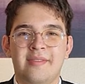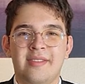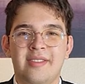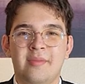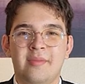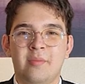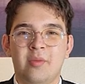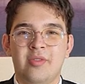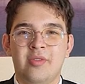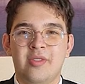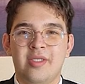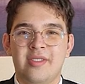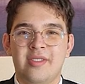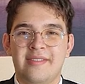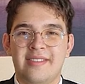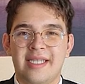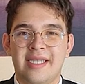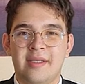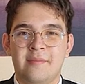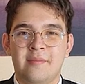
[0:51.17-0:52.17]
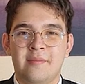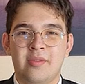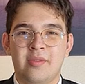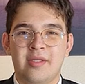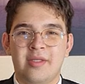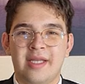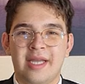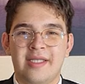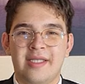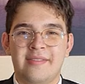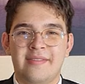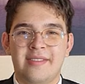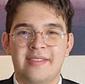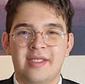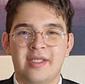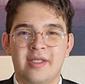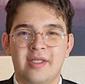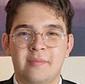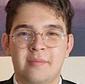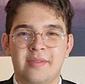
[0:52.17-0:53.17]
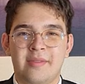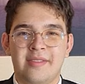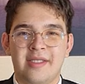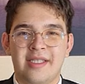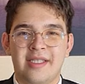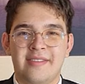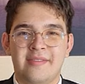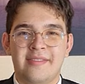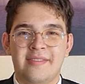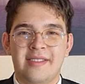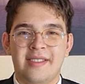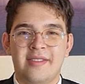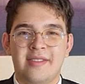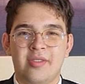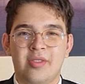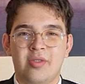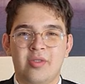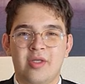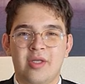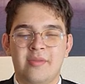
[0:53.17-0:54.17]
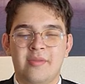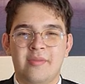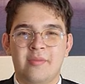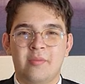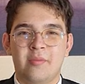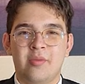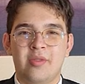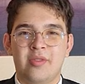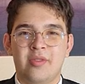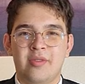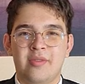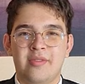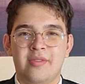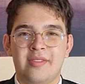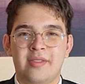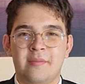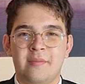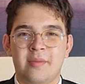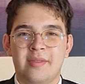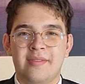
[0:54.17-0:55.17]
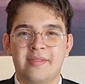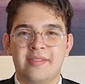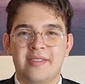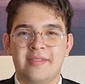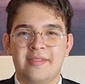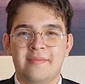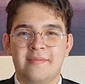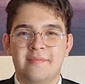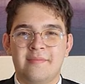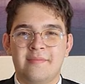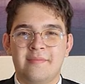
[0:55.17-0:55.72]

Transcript: These projects aim to enhance economic ties and strengthen regional stability.